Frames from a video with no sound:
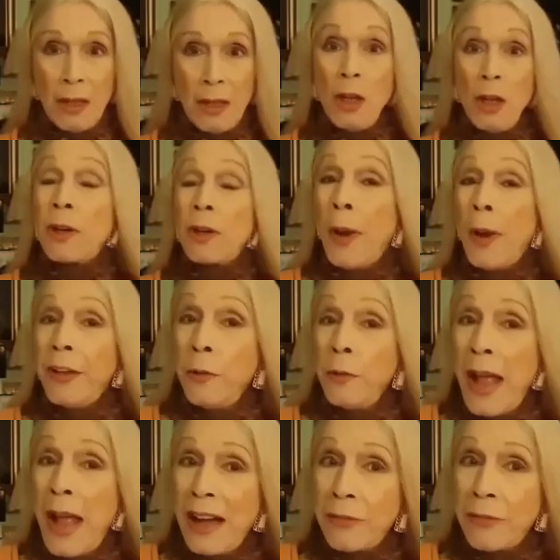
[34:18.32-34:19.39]
But when you
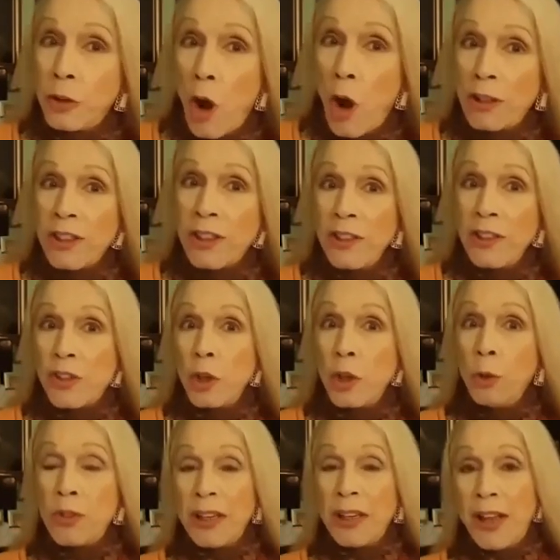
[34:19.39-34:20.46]
have doctors
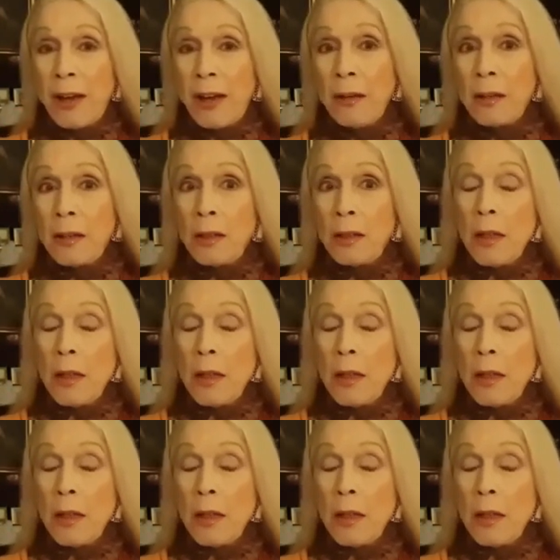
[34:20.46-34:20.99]
losing their